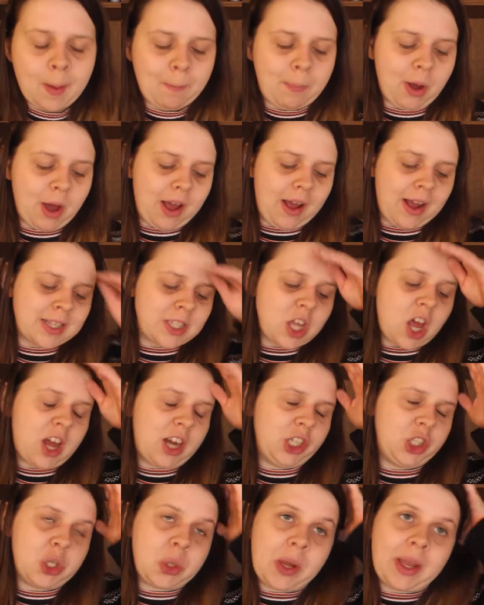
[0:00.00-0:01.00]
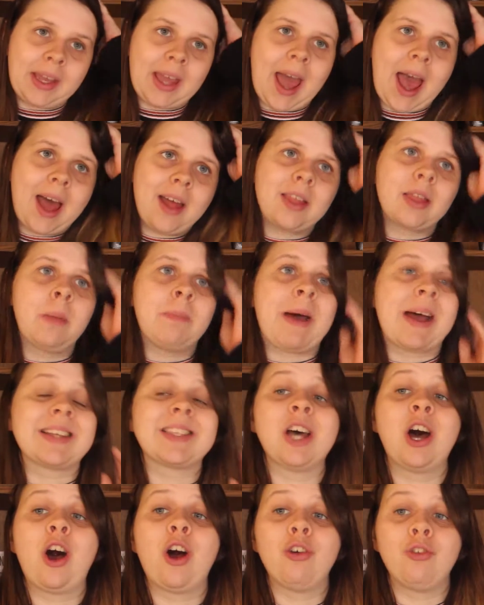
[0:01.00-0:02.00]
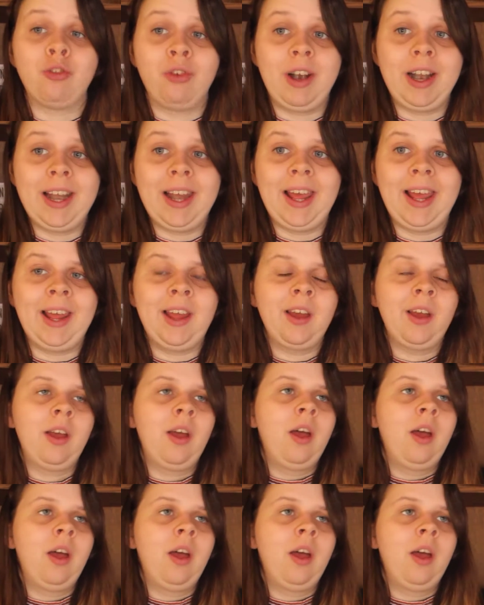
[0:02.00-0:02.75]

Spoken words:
But as sturdy as you can get, the better, really.